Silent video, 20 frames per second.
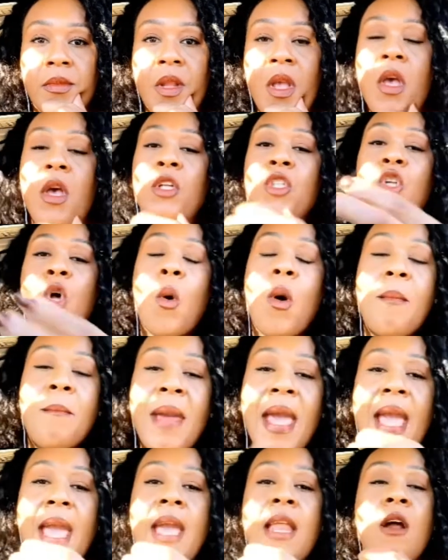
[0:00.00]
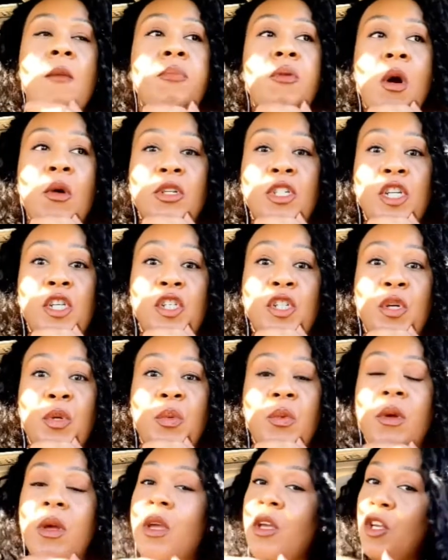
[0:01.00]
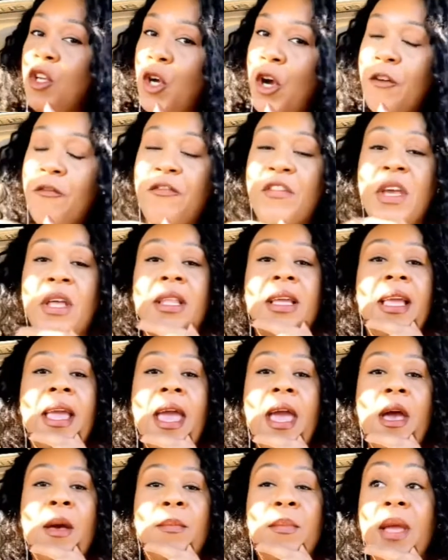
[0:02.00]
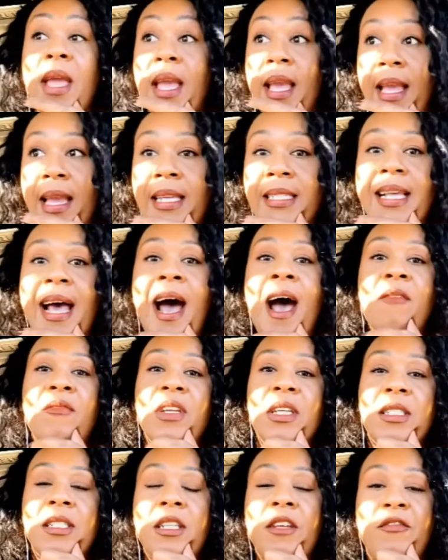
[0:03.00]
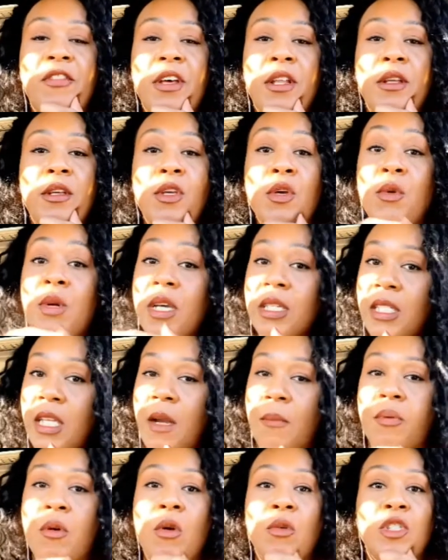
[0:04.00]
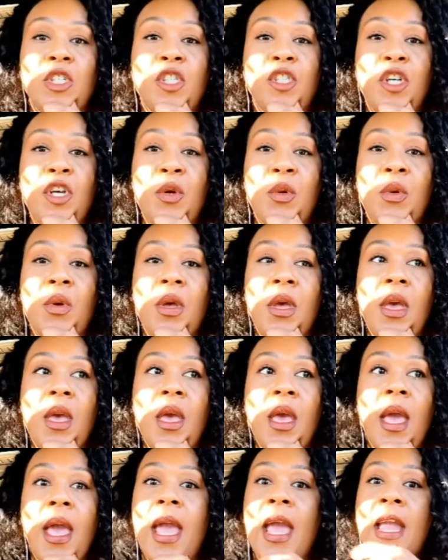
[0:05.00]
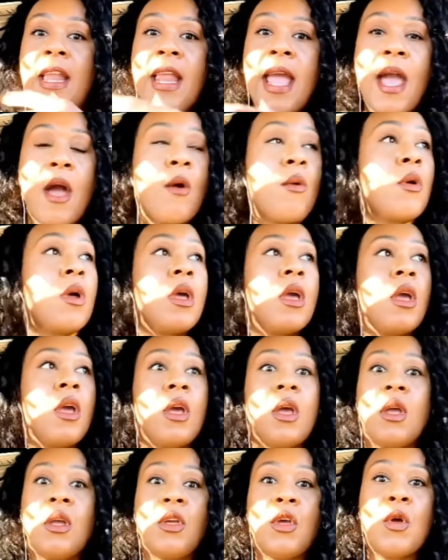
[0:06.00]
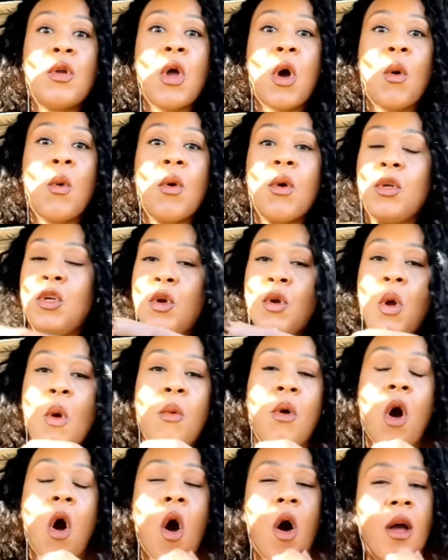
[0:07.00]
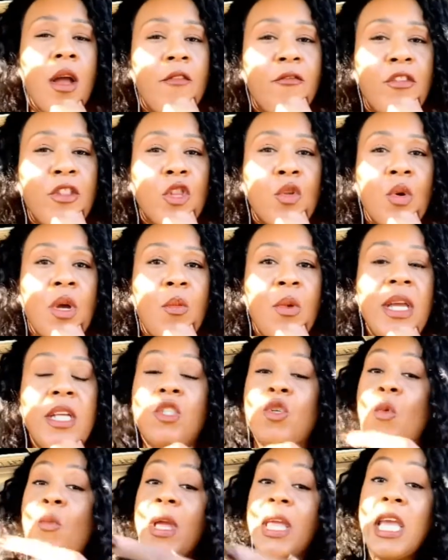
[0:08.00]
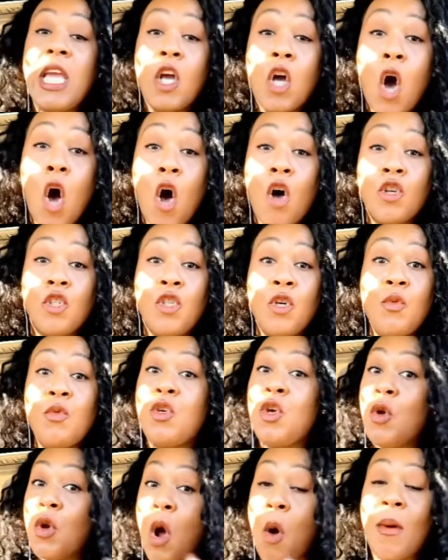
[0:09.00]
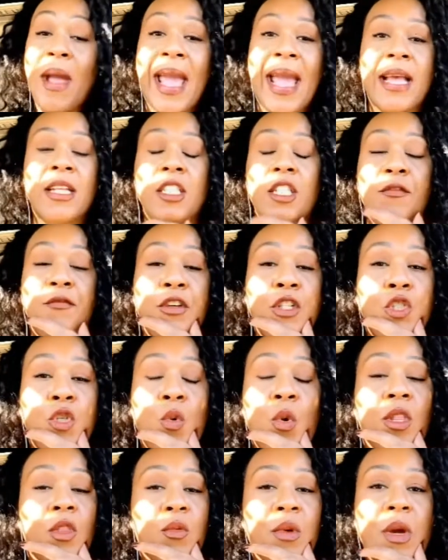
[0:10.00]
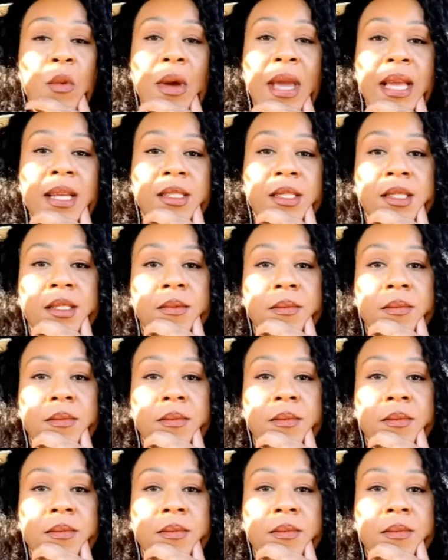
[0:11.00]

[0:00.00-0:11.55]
So a man approaches you, you're feeling him. He's obviously feeling you because he approaches you. And now, you don't call him for 3 weeks, or when he calls you, you don't answer for 2 or 3 weeks.